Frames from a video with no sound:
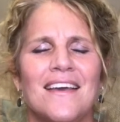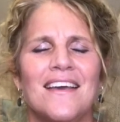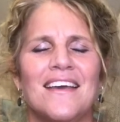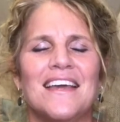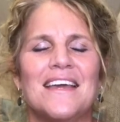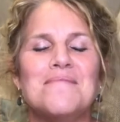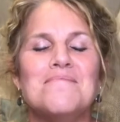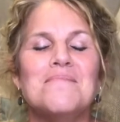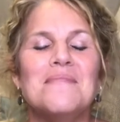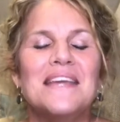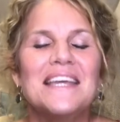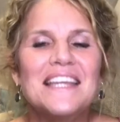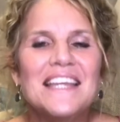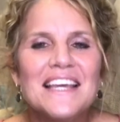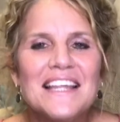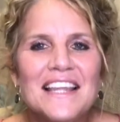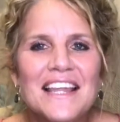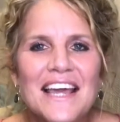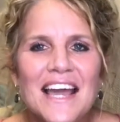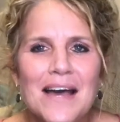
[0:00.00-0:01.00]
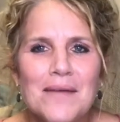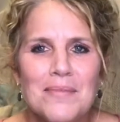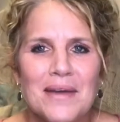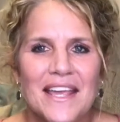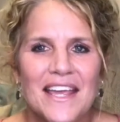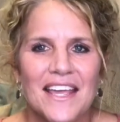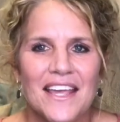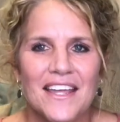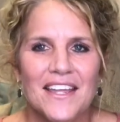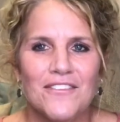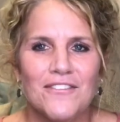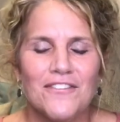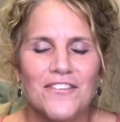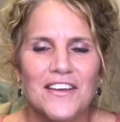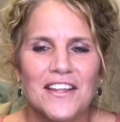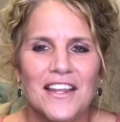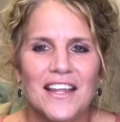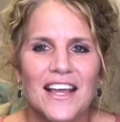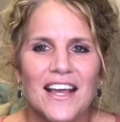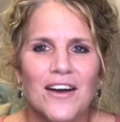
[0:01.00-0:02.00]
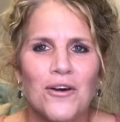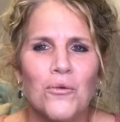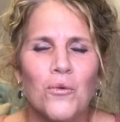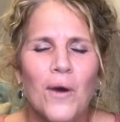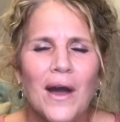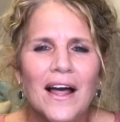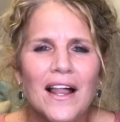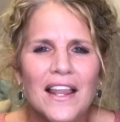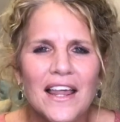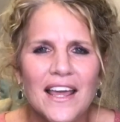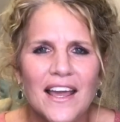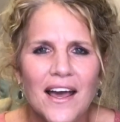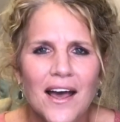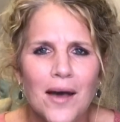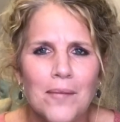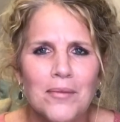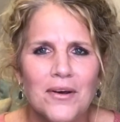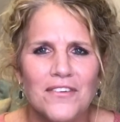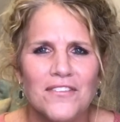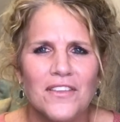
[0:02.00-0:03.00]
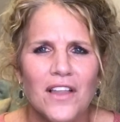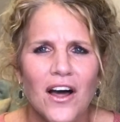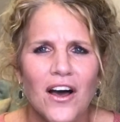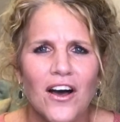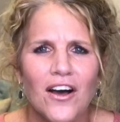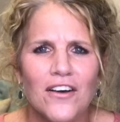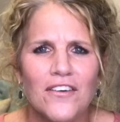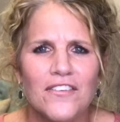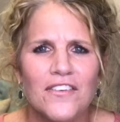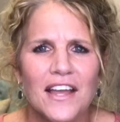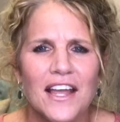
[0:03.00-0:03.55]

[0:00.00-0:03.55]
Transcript: Immediately, I began feeling a welling up of love